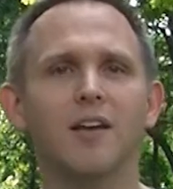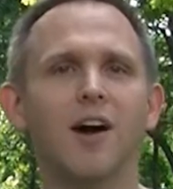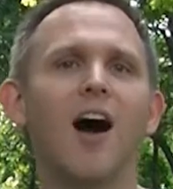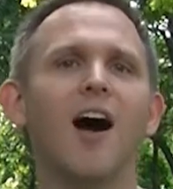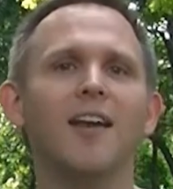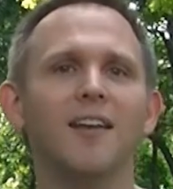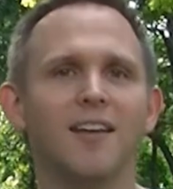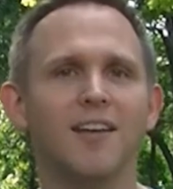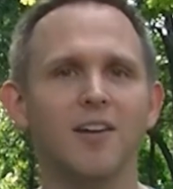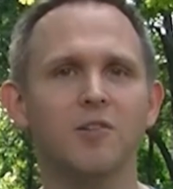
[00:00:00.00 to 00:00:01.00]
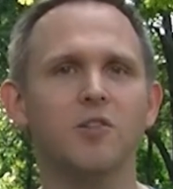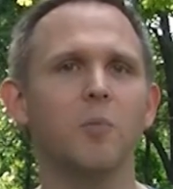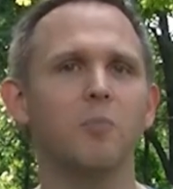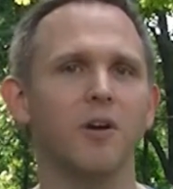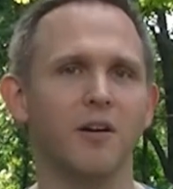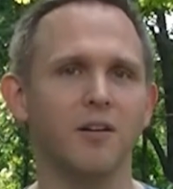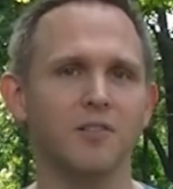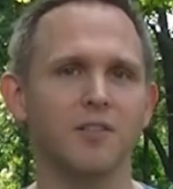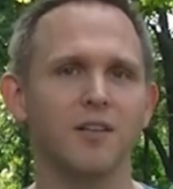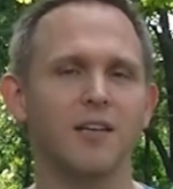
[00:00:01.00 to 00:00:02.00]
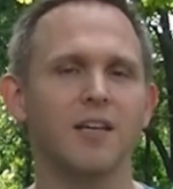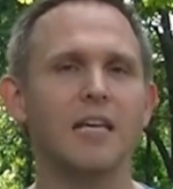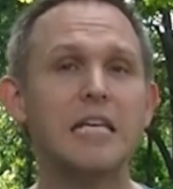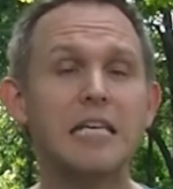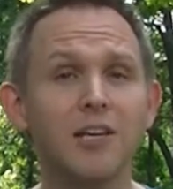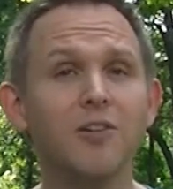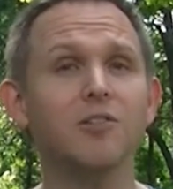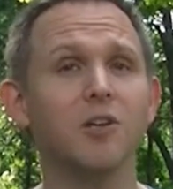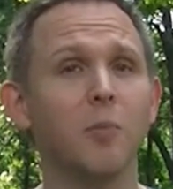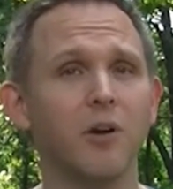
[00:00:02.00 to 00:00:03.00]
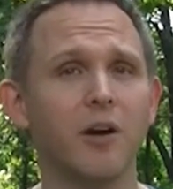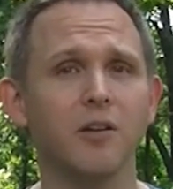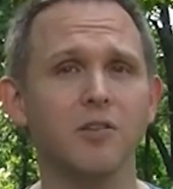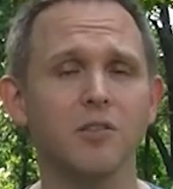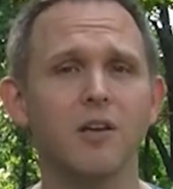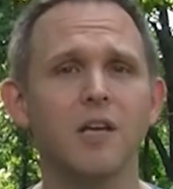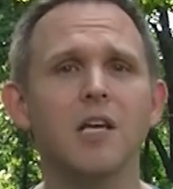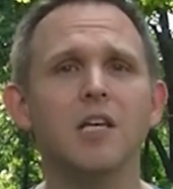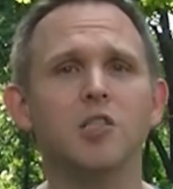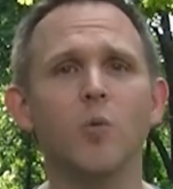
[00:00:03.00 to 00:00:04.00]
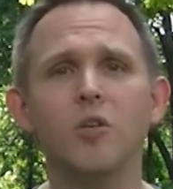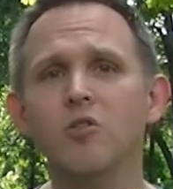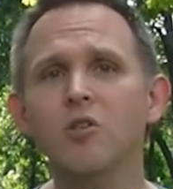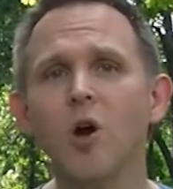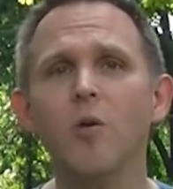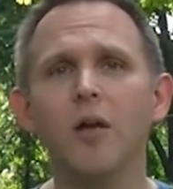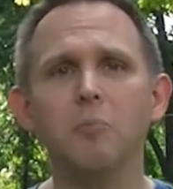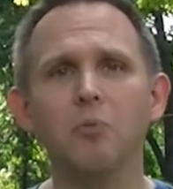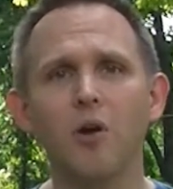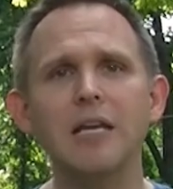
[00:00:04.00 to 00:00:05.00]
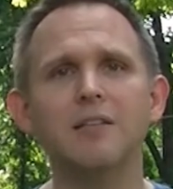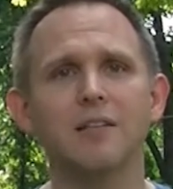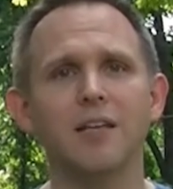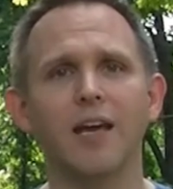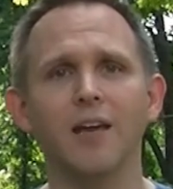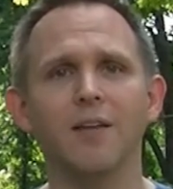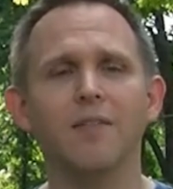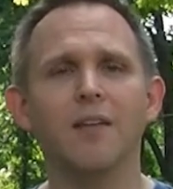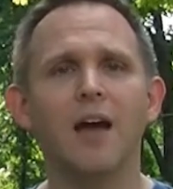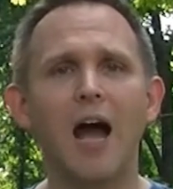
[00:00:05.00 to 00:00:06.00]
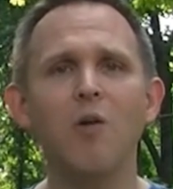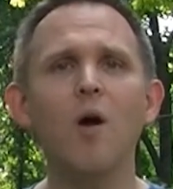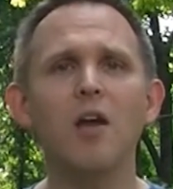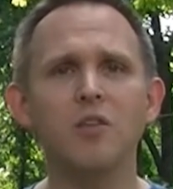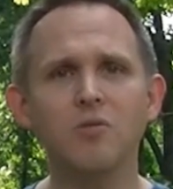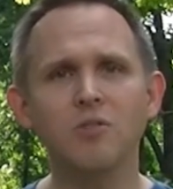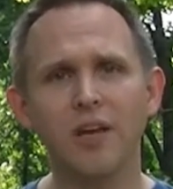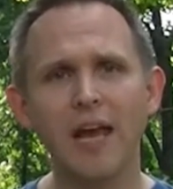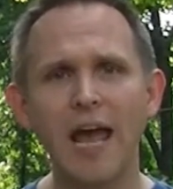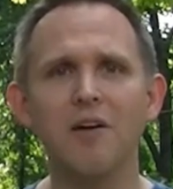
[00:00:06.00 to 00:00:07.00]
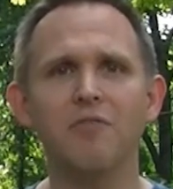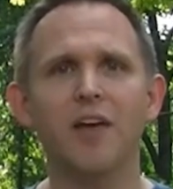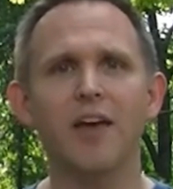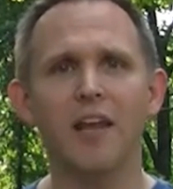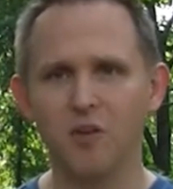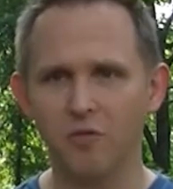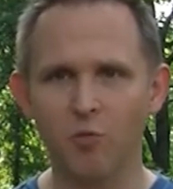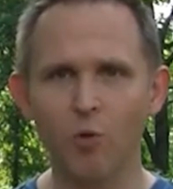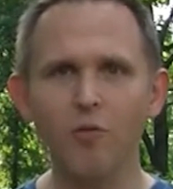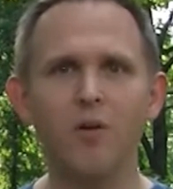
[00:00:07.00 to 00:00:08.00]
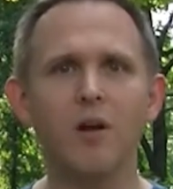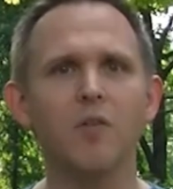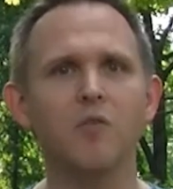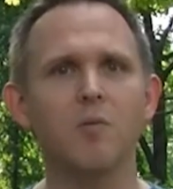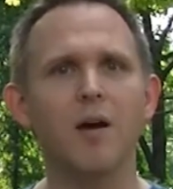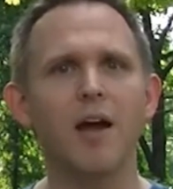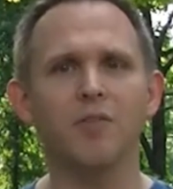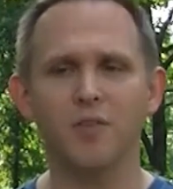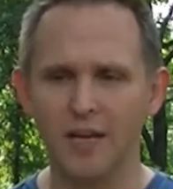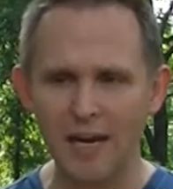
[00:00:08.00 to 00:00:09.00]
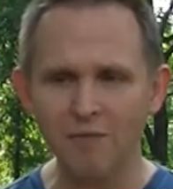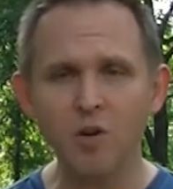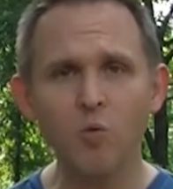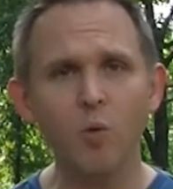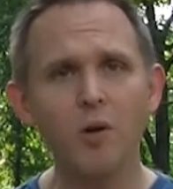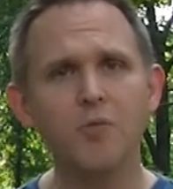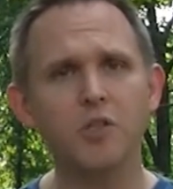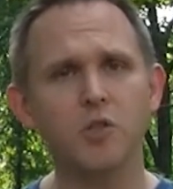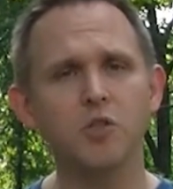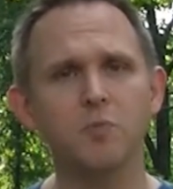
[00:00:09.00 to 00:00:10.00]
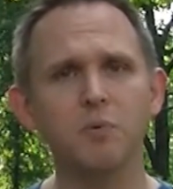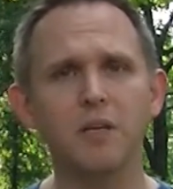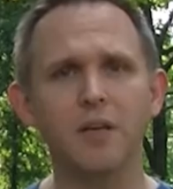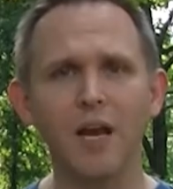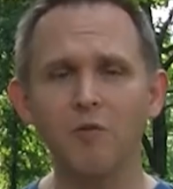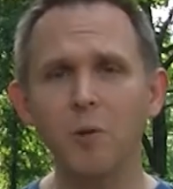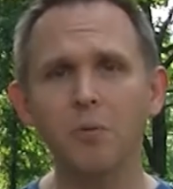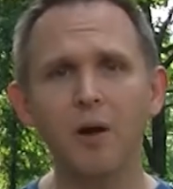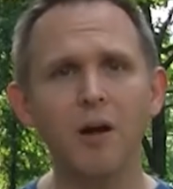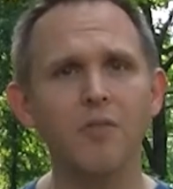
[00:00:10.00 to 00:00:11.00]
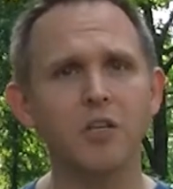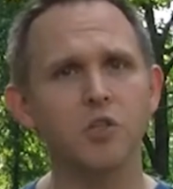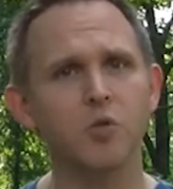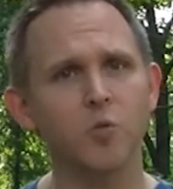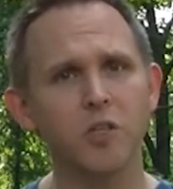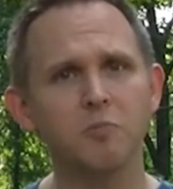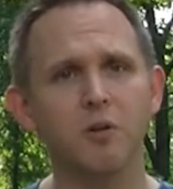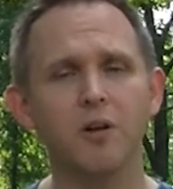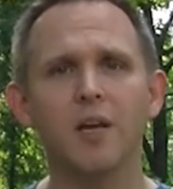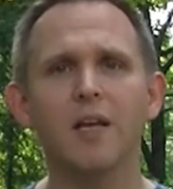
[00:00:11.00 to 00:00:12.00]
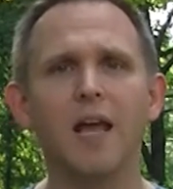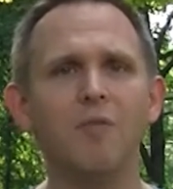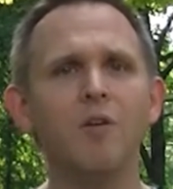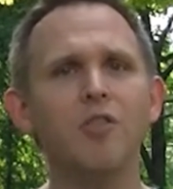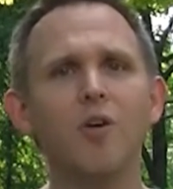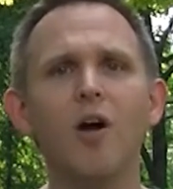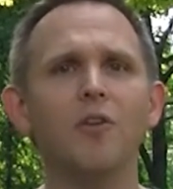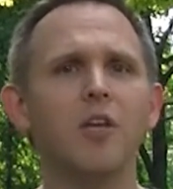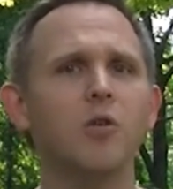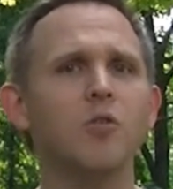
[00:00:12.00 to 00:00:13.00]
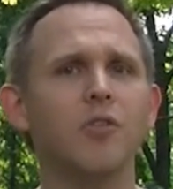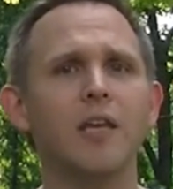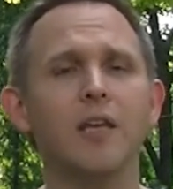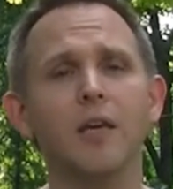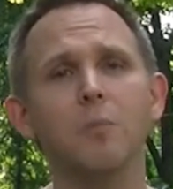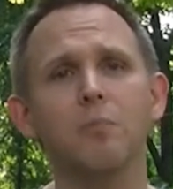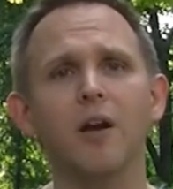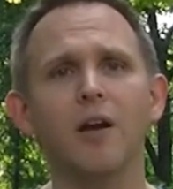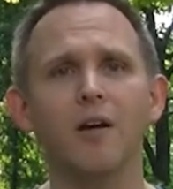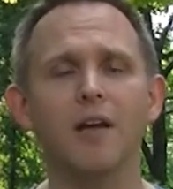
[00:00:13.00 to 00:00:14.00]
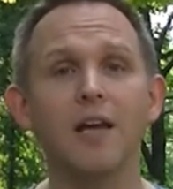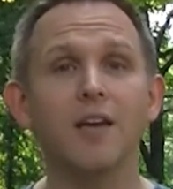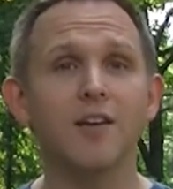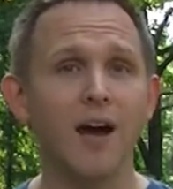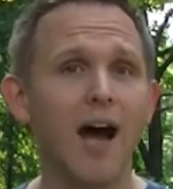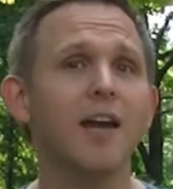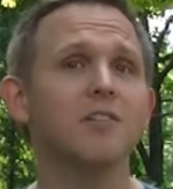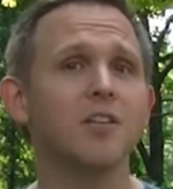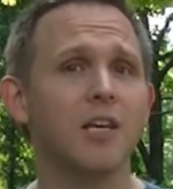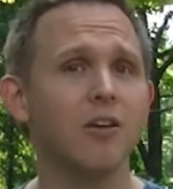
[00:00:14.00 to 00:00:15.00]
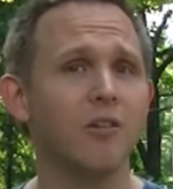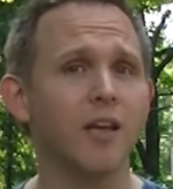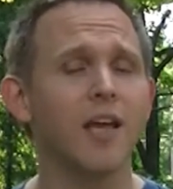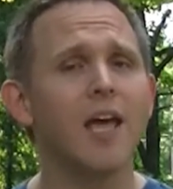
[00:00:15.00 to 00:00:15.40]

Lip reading: God hears our prayers. He hears our prayers. So when you go and pray today, I want you to have that in the forefront of your mind, that every word that you speak, every prayer that you whisper, every thought that you think in prayer, God is hearing.